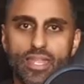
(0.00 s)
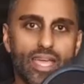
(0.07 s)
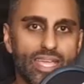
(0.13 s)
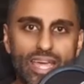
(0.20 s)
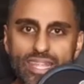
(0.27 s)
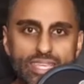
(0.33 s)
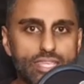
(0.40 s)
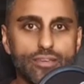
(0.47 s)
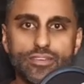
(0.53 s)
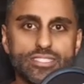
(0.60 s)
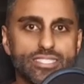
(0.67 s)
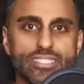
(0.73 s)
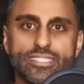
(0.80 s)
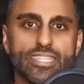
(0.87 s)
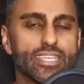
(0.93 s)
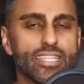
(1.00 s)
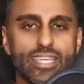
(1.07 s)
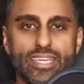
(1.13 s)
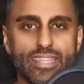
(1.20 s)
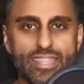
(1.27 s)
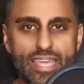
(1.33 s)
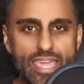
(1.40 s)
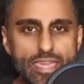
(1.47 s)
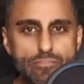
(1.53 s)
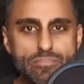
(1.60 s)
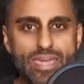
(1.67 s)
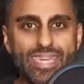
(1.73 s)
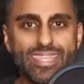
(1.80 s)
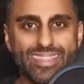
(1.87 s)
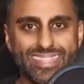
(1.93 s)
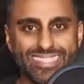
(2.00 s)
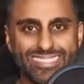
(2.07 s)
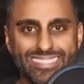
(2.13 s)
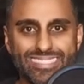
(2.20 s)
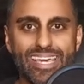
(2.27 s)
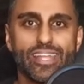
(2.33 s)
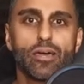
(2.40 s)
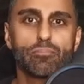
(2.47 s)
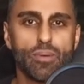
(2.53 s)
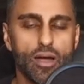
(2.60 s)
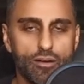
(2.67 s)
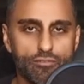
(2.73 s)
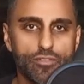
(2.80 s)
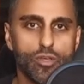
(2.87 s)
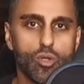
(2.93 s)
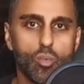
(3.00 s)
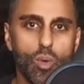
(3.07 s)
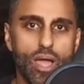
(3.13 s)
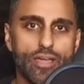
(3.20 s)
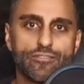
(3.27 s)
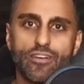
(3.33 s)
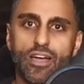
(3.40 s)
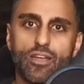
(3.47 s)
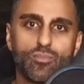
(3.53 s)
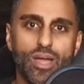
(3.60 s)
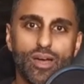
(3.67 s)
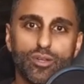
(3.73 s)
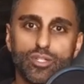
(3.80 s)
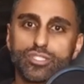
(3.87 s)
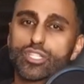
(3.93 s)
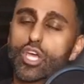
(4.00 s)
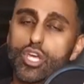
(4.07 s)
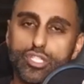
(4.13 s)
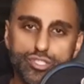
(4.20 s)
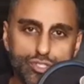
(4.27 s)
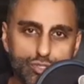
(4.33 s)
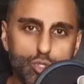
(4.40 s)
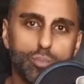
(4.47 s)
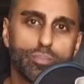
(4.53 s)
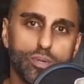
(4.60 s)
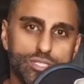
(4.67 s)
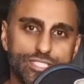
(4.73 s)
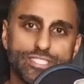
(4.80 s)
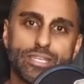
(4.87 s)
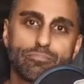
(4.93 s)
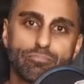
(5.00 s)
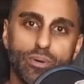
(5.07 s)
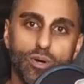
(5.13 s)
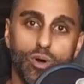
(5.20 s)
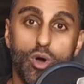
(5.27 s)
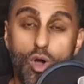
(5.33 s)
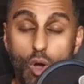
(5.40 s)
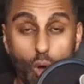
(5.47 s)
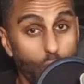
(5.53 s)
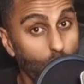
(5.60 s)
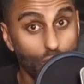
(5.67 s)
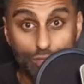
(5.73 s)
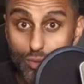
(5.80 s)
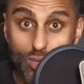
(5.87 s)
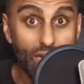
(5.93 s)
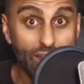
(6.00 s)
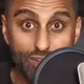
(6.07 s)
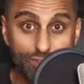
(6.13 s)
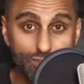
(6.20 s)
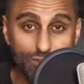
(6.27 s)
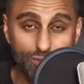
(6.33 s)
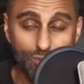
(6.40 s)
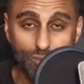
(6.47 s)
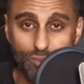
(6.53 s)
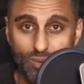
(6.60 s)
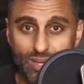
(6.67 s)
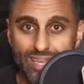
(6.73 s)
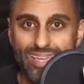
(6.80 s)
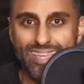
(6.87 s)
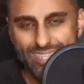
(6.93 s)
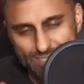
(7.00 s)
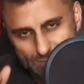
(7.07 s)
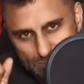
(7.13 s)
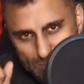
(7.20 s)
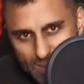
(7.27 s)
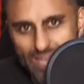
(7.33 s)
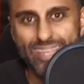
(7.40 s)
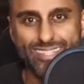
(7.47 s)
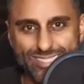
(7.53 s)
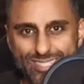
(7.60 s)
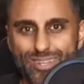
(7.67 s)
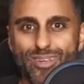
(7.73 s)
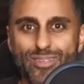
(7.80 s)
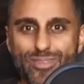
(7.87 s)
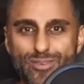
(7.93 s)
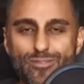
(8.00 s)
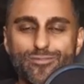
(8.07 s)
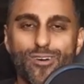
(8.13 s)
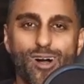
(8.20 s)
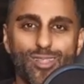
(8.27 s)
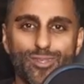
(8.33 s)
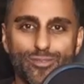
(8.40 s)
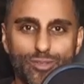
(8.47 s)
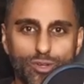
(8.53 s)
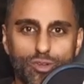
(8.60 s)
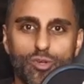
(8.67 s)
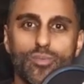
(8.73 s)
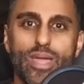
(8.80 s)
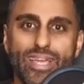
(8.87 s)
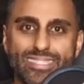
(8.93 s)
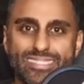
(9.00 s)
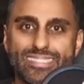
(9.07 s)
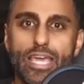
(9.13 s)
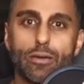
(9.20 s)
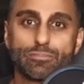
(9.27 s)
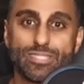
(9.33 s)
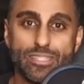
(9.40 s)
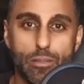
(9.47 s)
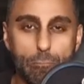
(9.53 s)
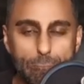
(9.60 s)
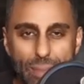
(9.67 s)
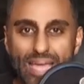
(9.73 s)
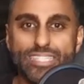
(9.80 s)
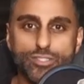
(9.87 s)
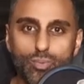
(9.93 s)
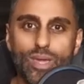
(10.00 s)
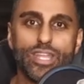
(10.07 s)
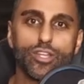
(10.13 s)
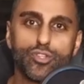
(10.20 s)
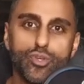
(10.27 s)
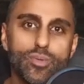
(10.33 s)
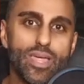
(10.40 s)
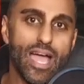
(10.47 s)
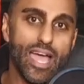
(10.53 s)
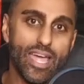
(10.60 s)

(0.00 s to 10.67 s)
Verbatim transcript: Now I gotta give it to D-Link. They make the setup of their Wi-Fi routers super simple. All you gotta do is make sure you follow the correct steps. And the best way to do